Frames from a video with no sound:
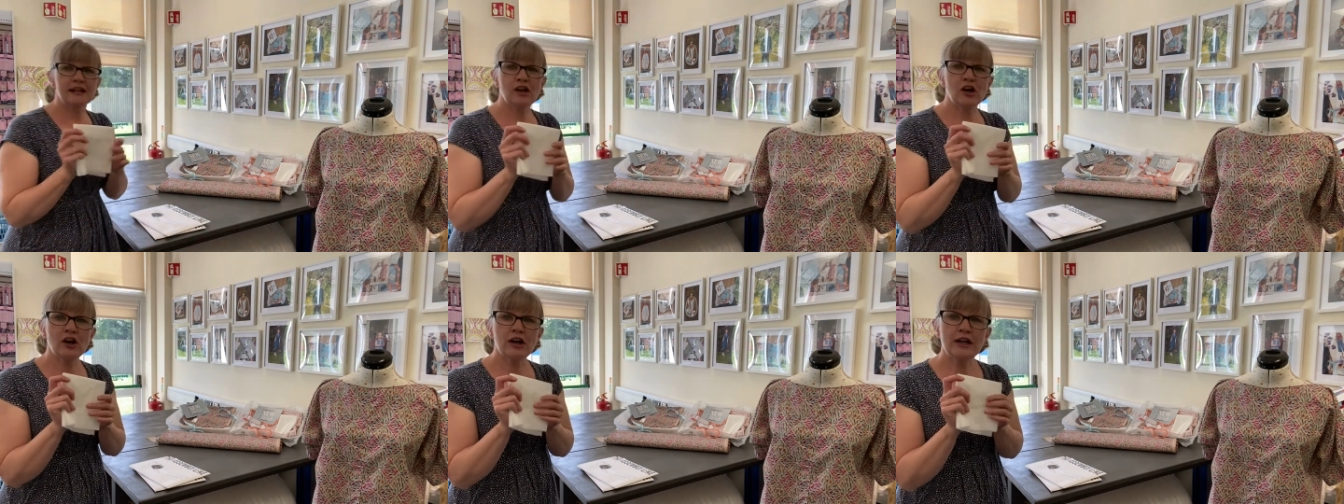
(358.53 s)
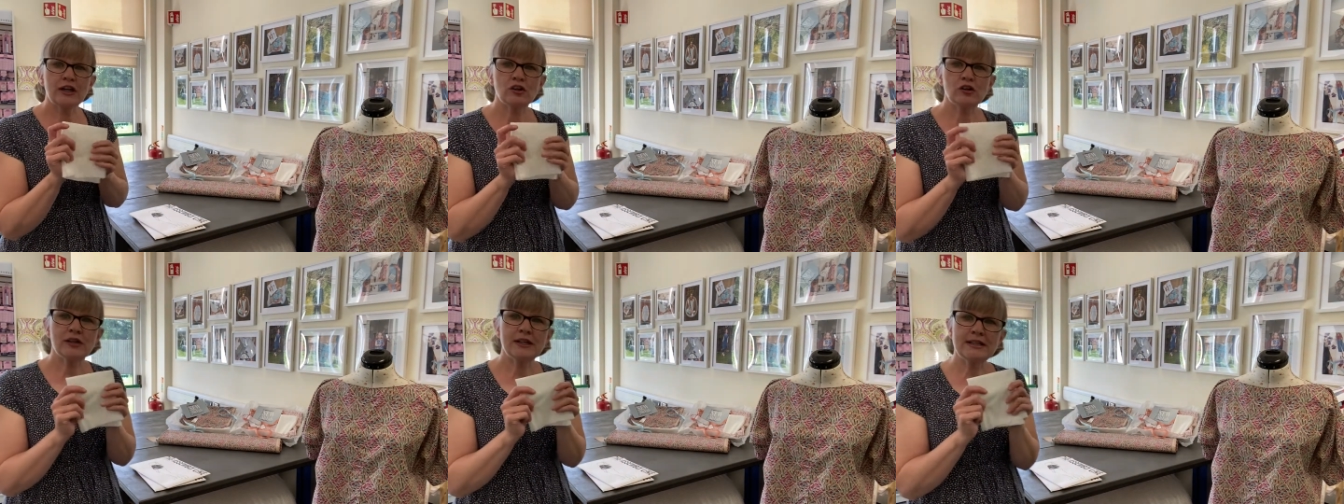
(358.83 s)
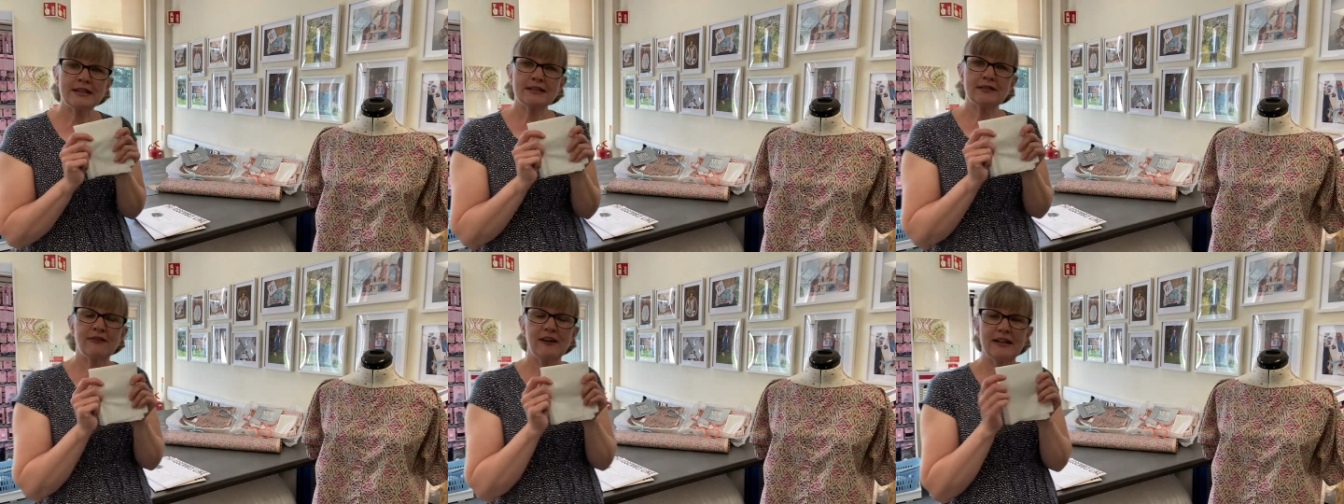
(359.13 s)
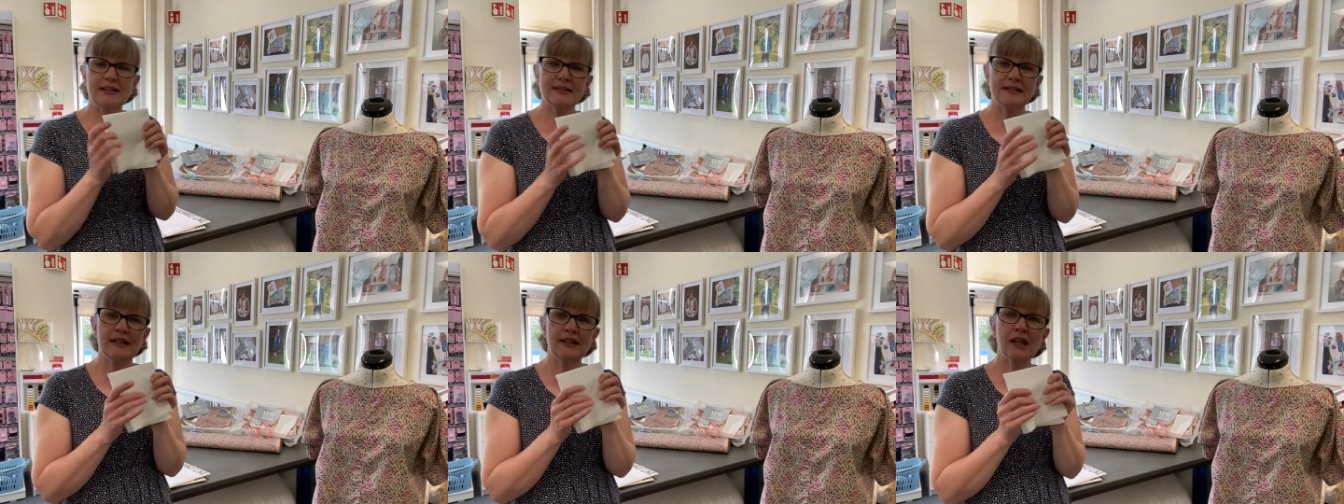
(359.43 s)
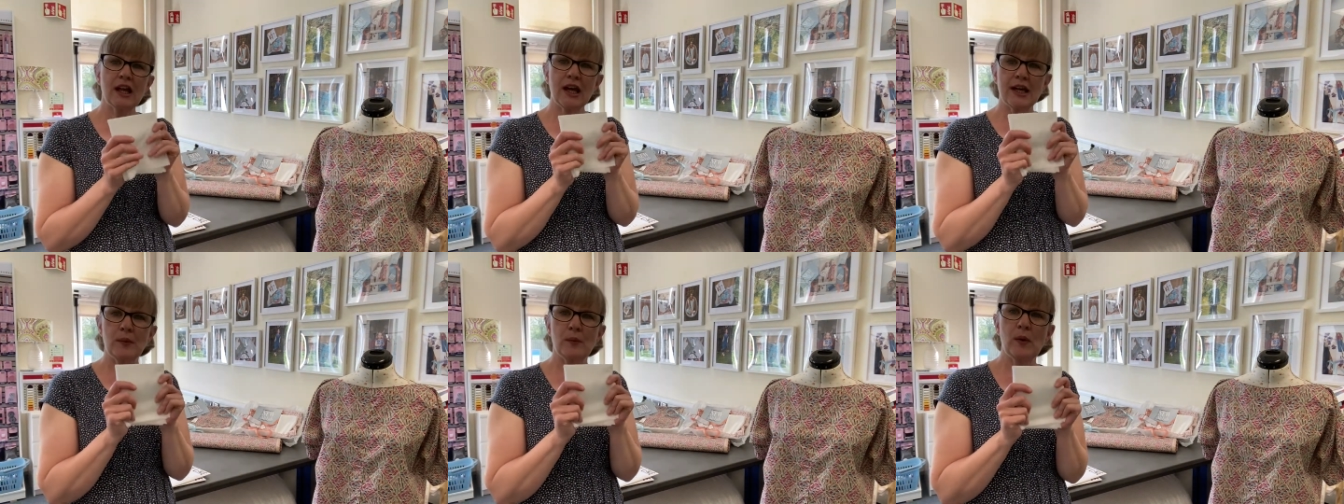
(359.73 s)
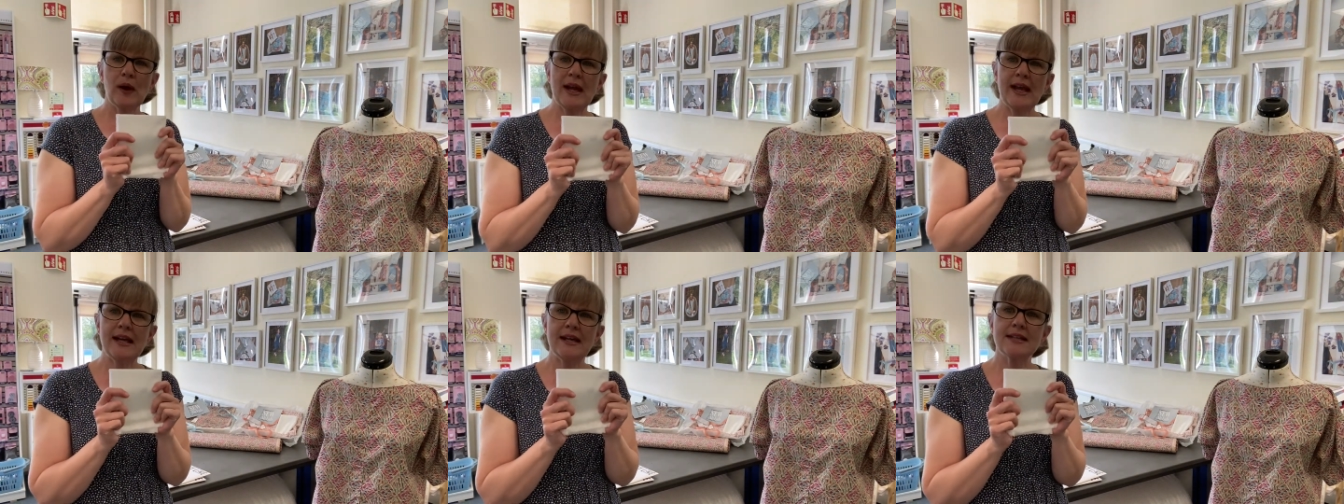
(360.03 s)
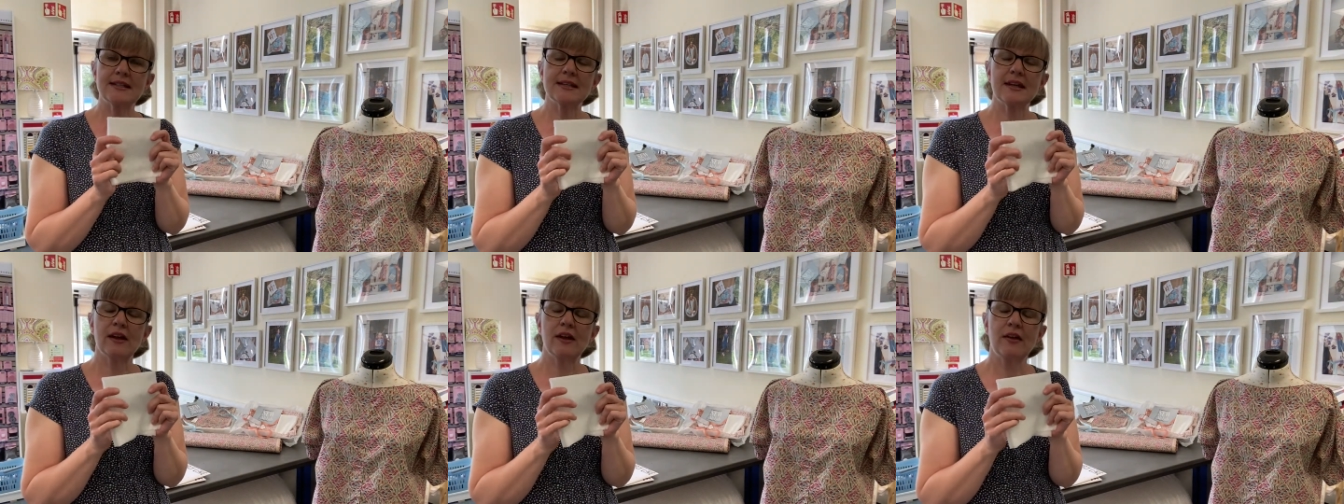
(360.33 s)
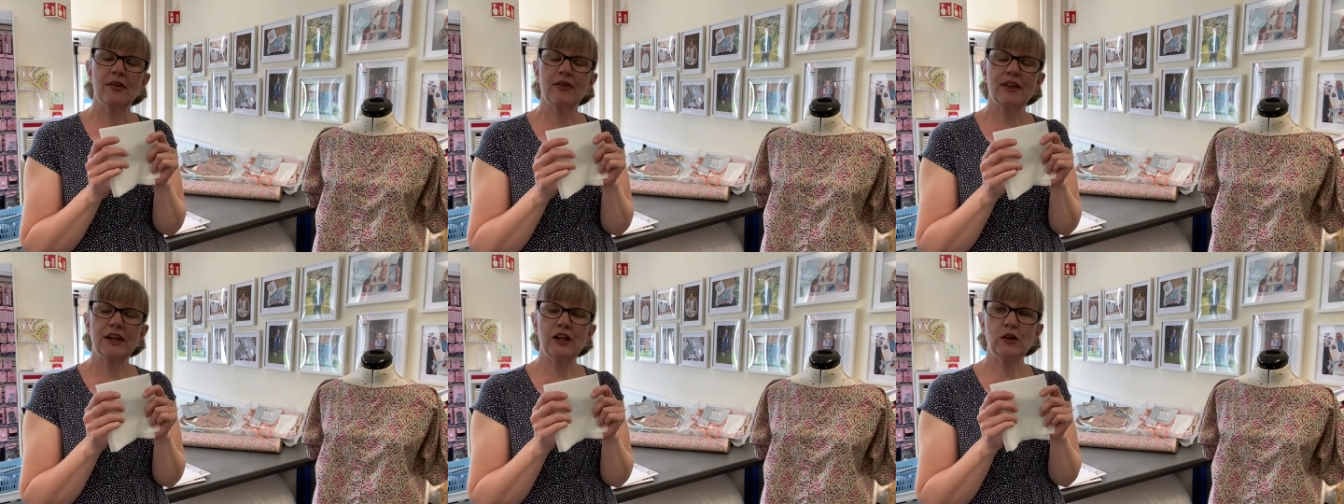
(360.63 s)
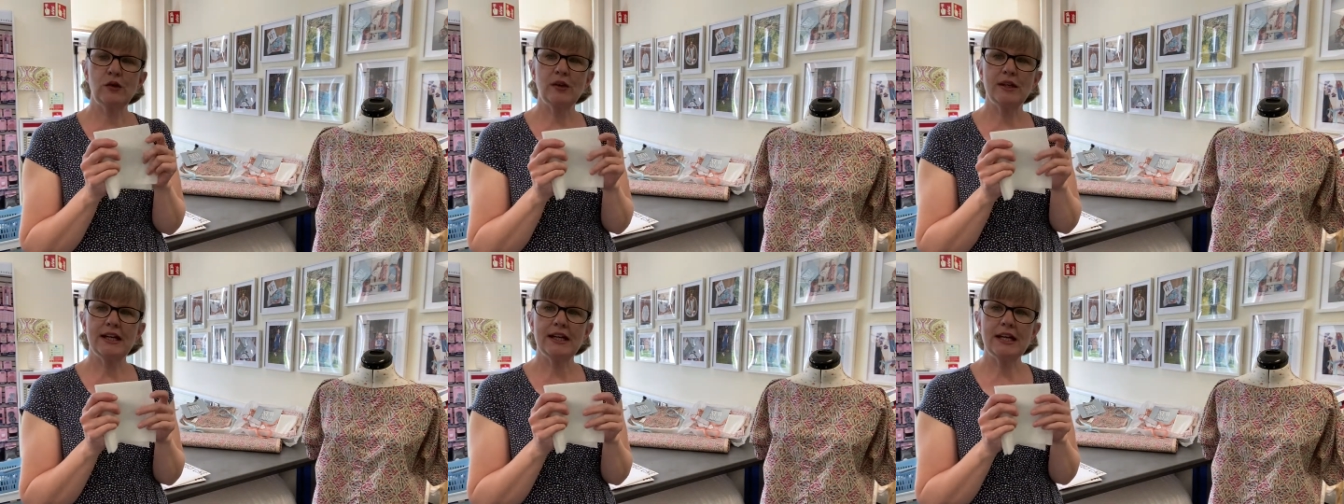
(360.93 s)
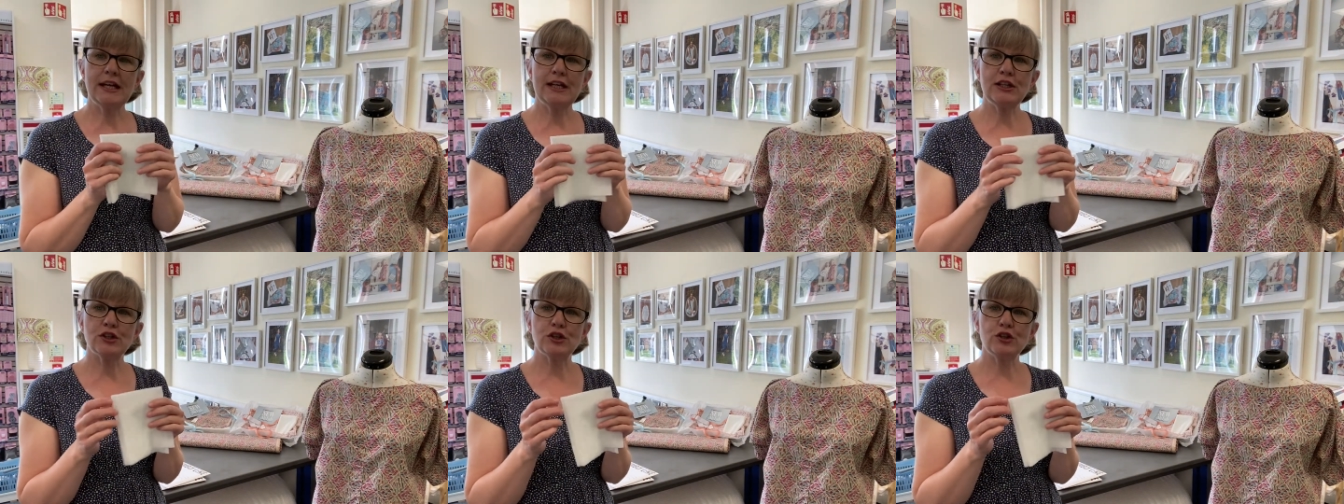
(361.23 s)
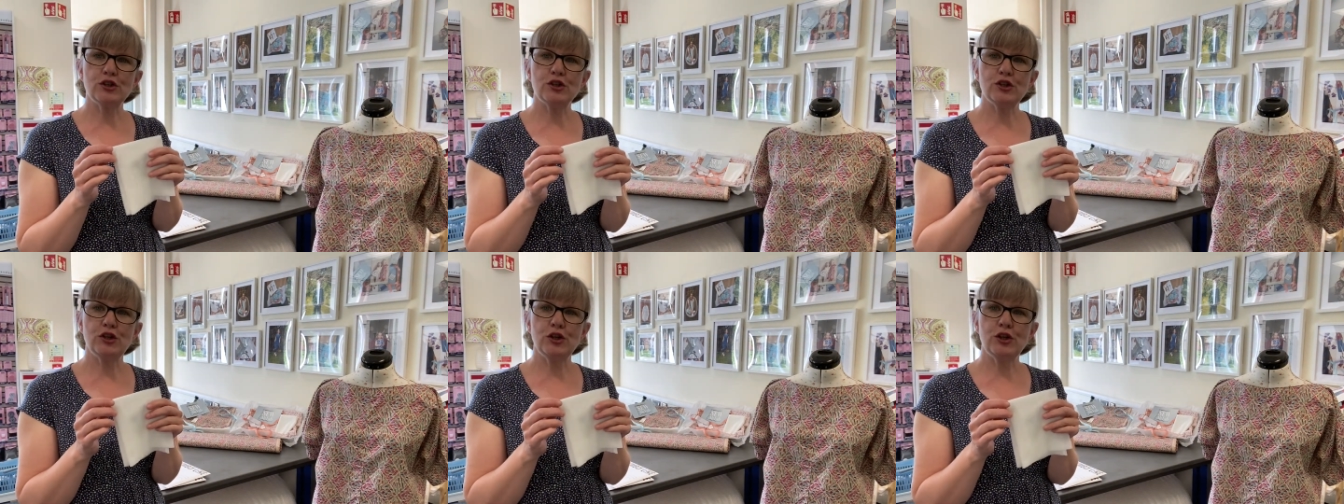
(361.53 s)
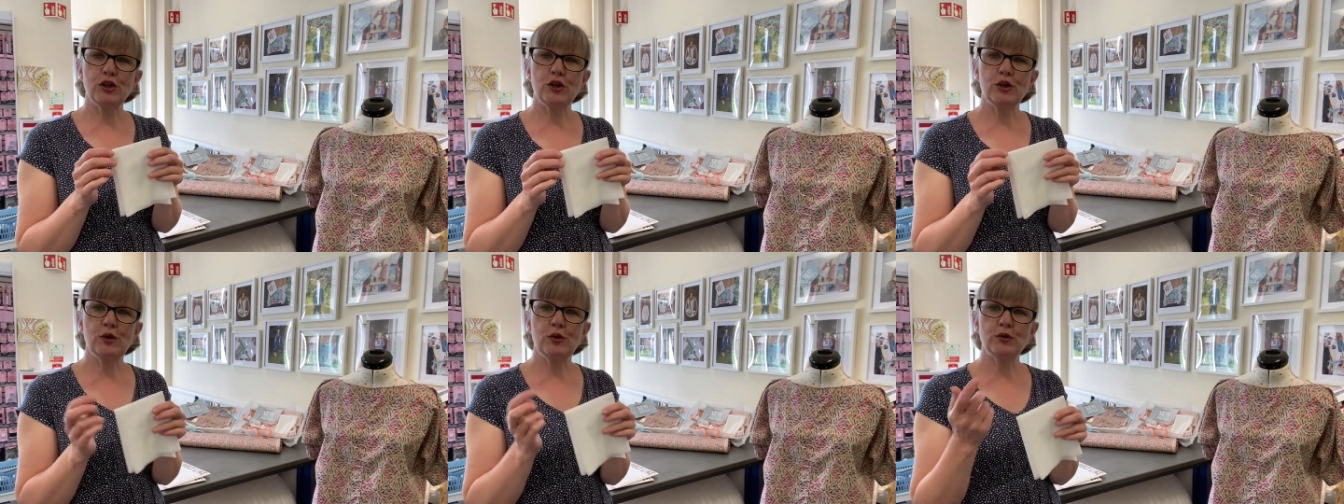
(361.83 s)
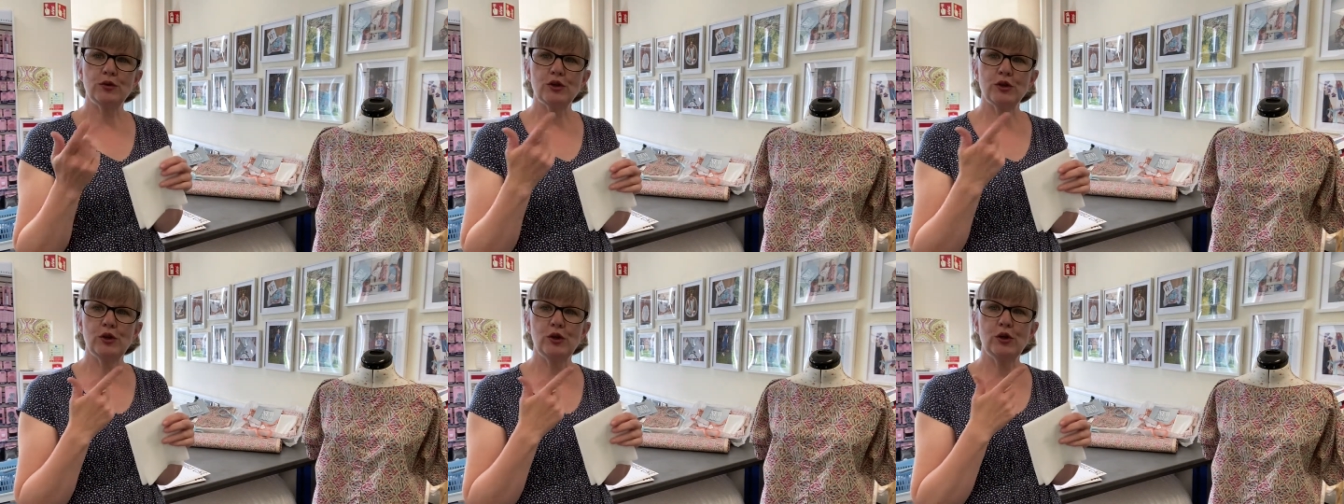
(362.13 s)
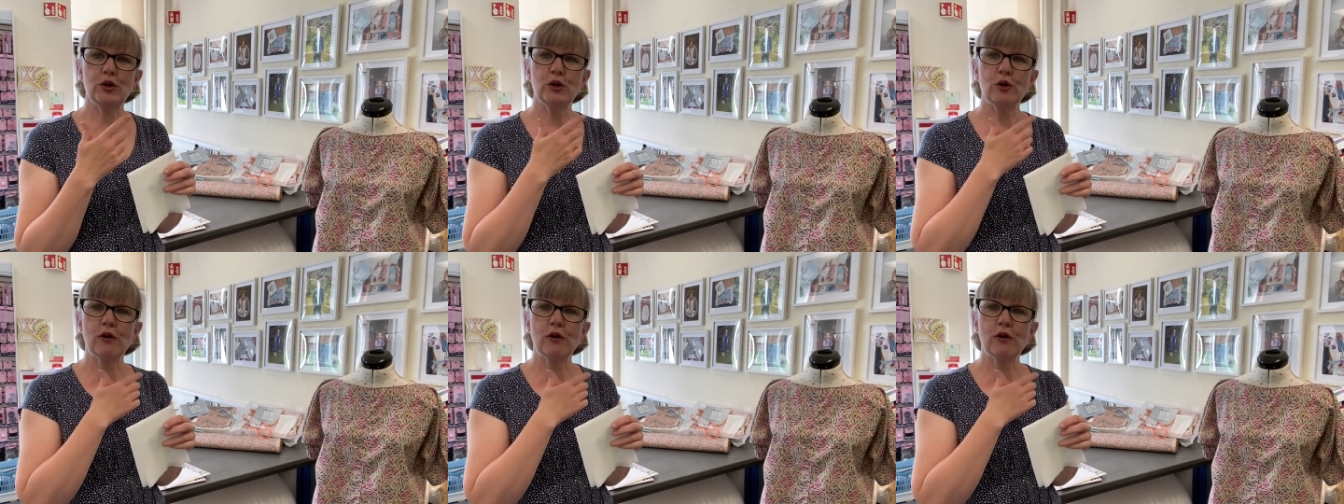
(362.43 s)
iron-on interfacing, lightweight, that you need to do your